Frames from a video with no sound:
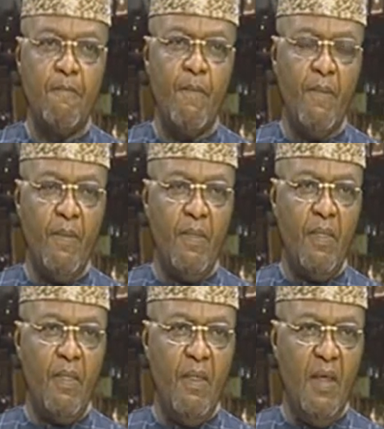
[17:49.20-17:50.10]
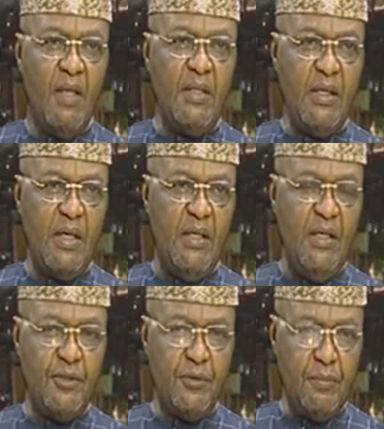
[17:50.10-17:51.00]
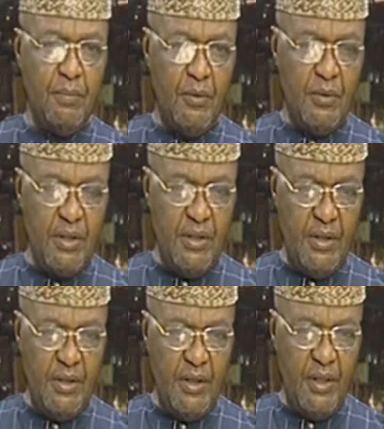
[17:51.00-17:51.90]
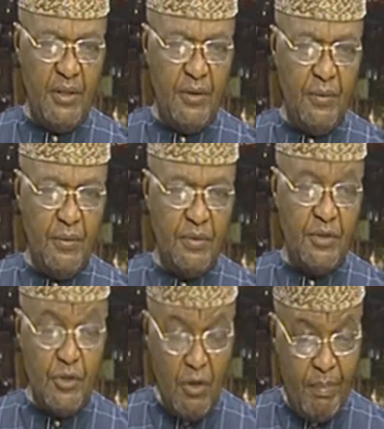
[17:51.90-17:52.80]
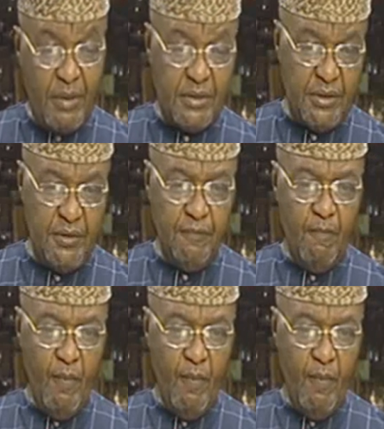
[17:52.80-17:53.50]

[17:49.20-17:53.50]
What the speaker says: I think a little more than a year ago, your party